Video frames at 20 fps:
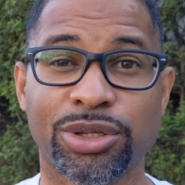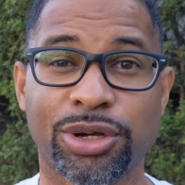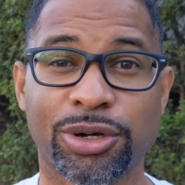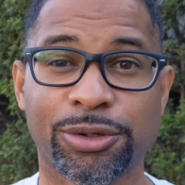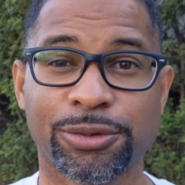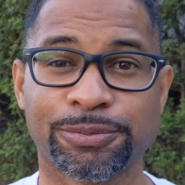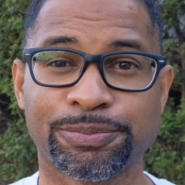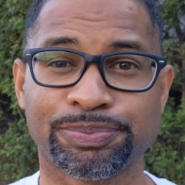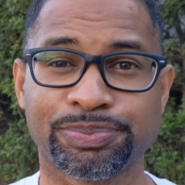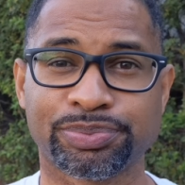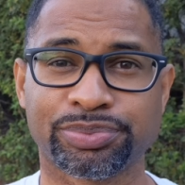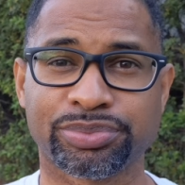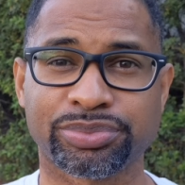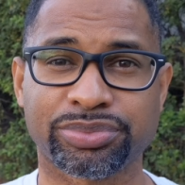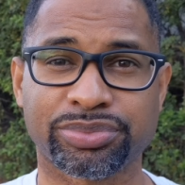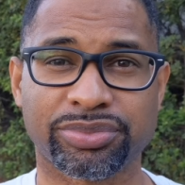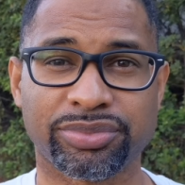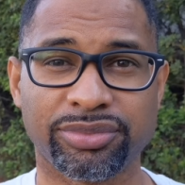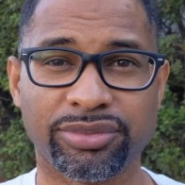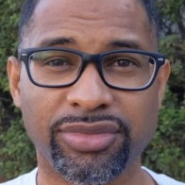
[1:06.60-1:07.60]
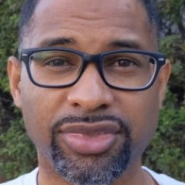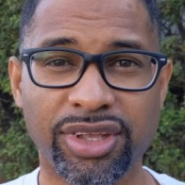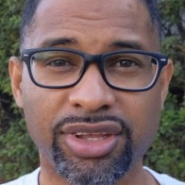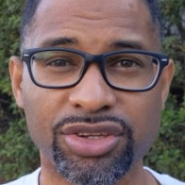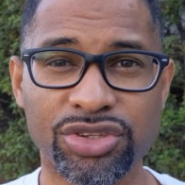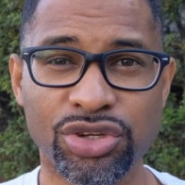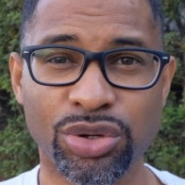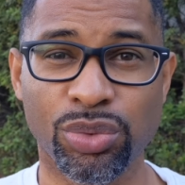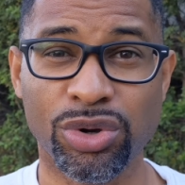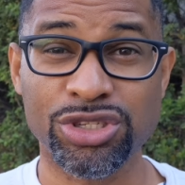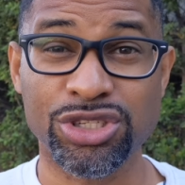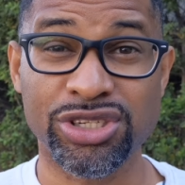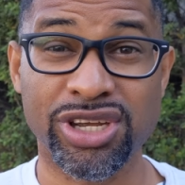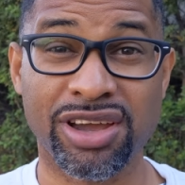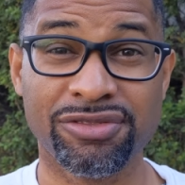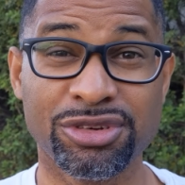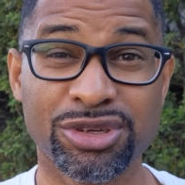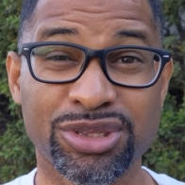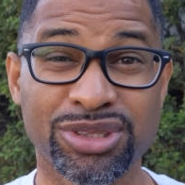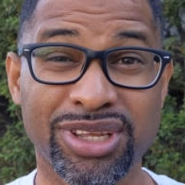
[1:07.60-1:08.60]
No. So once
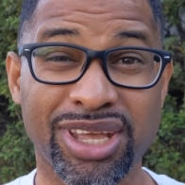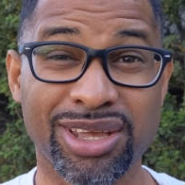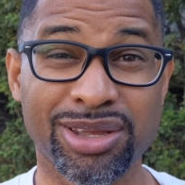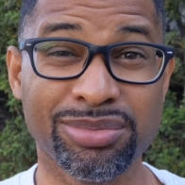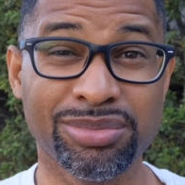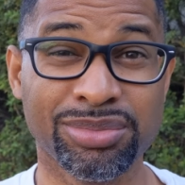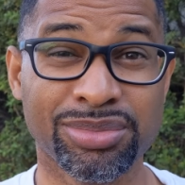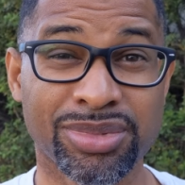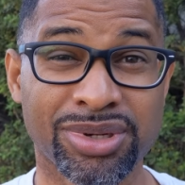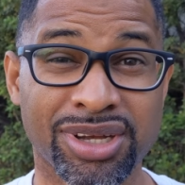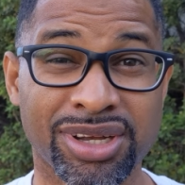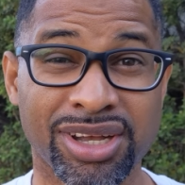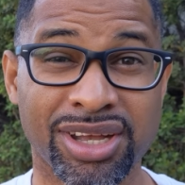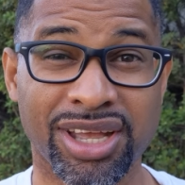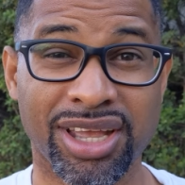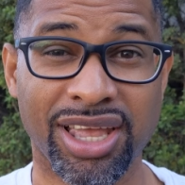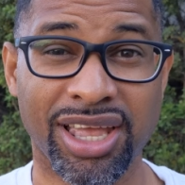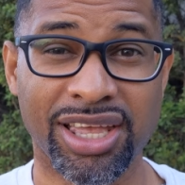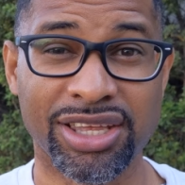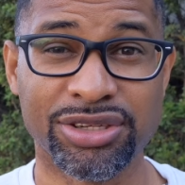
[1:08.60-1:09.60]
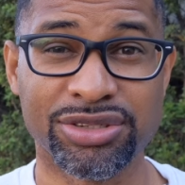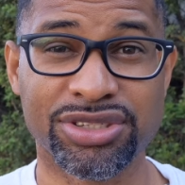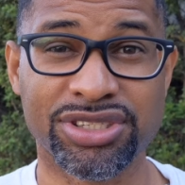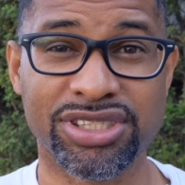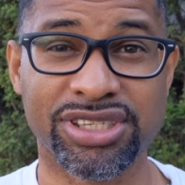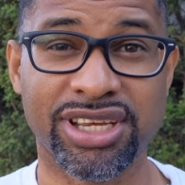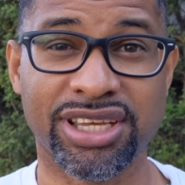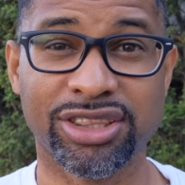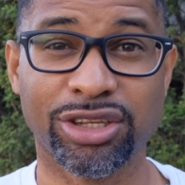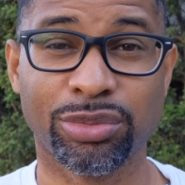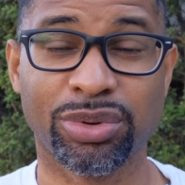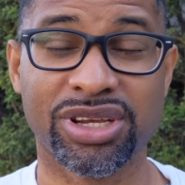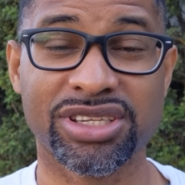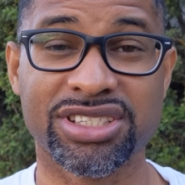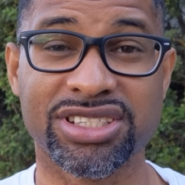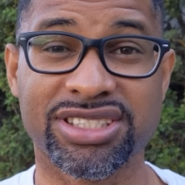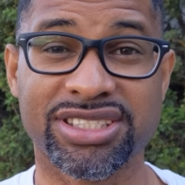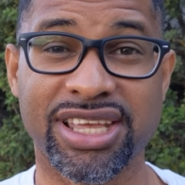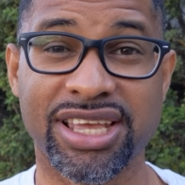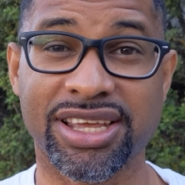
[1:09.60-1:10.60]
you have your name and you see that
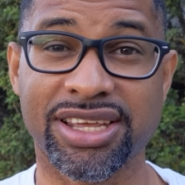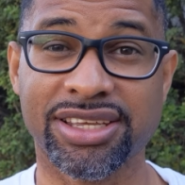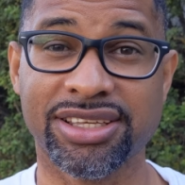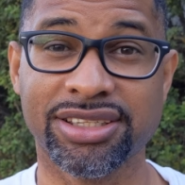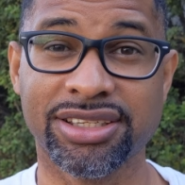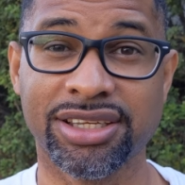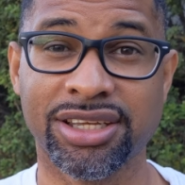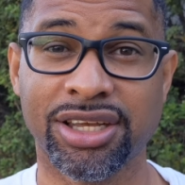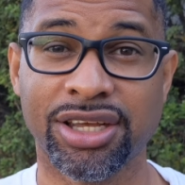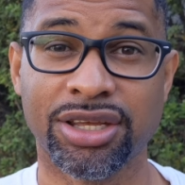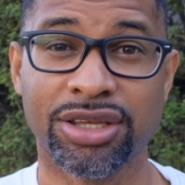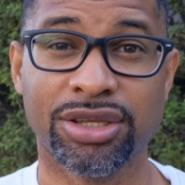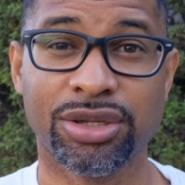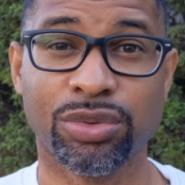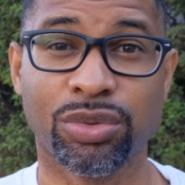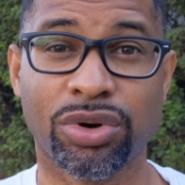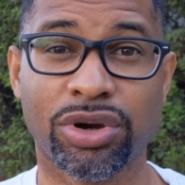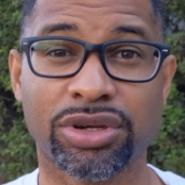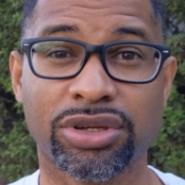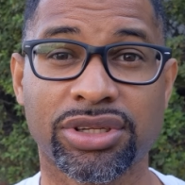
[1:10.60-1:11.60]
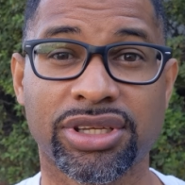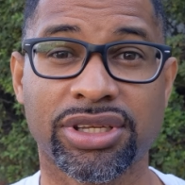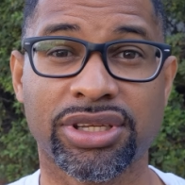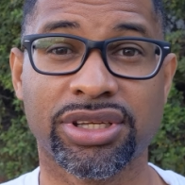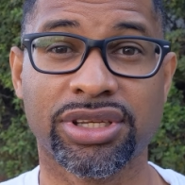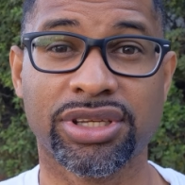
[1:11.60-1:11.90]
nobody's taken, you want to